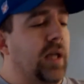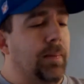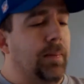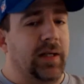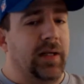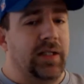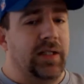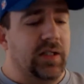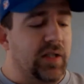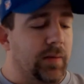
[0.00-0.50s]
I
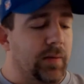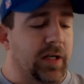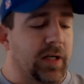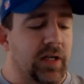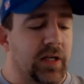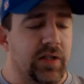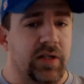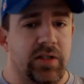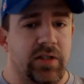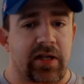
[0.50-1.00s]
picked this up
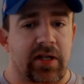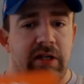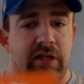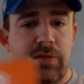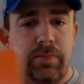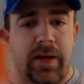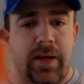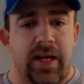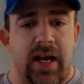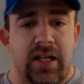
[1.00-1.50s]
because it's in this
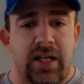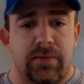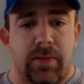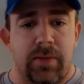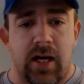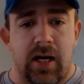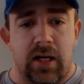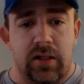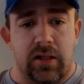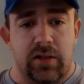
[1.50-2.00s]
big ass
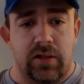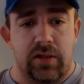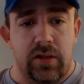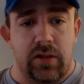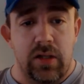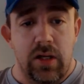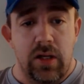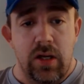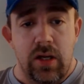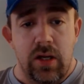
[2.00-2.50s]
box.
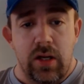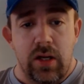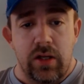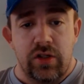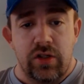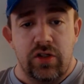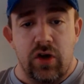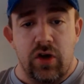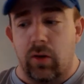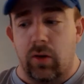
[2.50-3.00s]

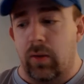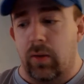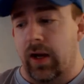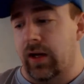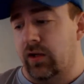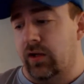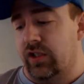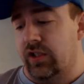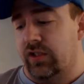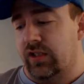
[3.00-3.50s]
Star
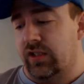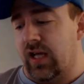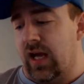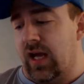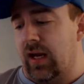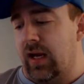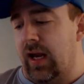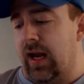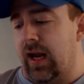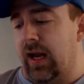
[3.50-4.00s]
Raiders. It's
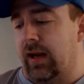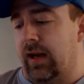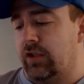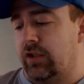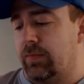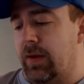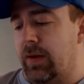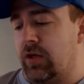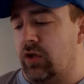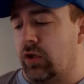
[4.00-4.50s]
got a
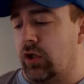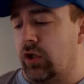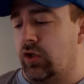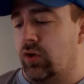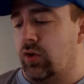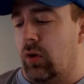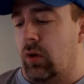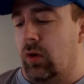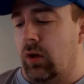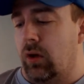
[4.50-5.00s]
special
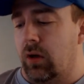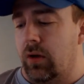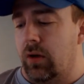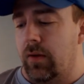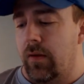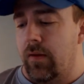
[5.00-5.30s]
controller.